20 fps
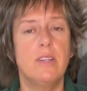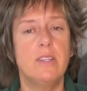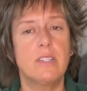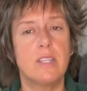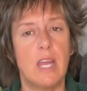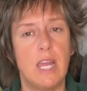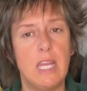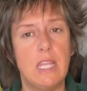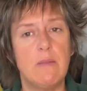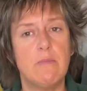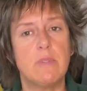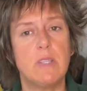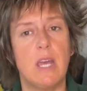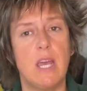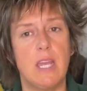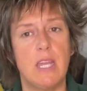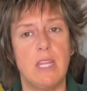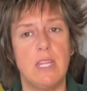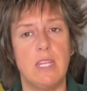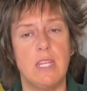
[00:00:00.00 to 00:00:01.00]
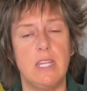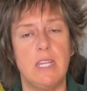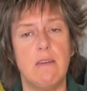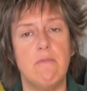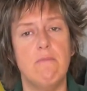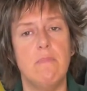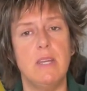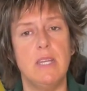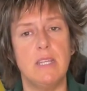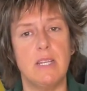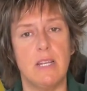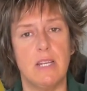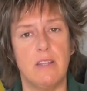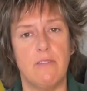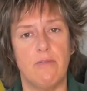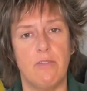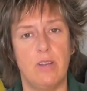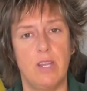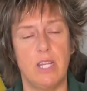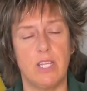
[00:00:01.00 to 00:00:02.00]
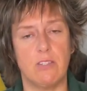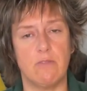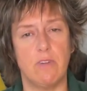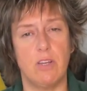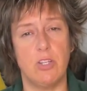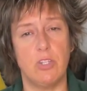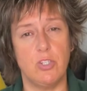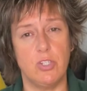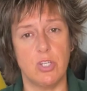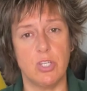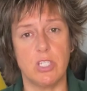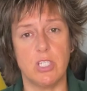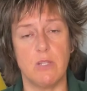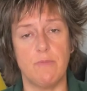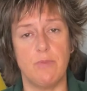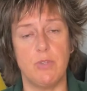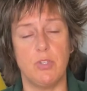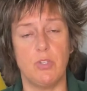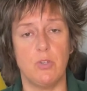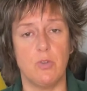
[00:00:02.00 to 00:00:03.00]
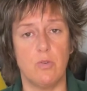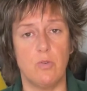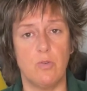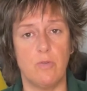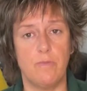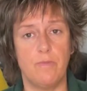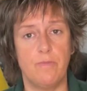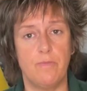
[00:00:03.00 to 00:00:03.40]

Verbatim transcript: take them to A&E immediately for an x-ray just to be sure.